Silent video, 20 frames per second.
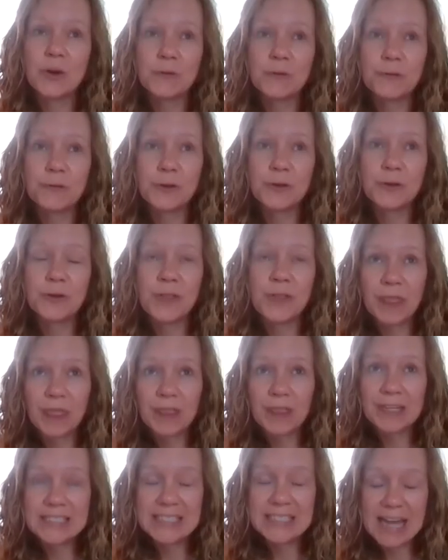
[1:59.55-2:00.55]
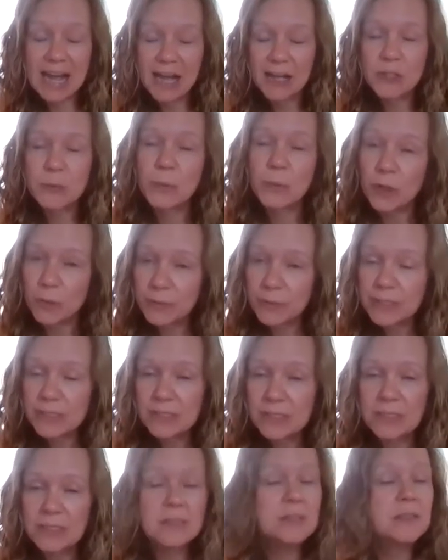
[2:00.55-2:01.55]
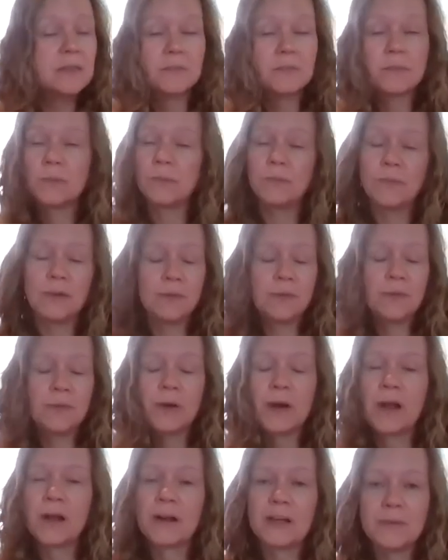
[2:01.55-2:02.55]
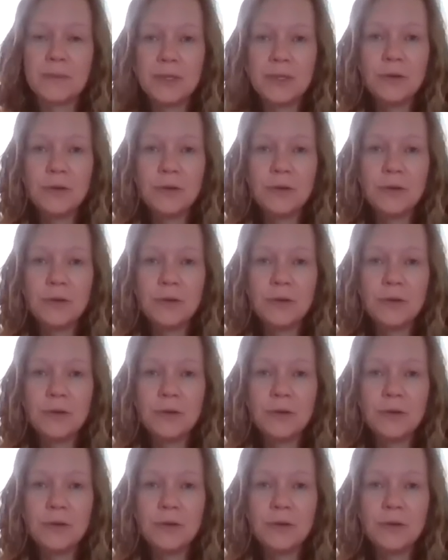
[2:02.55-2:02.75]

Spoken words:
for tax purposes, we're not going to be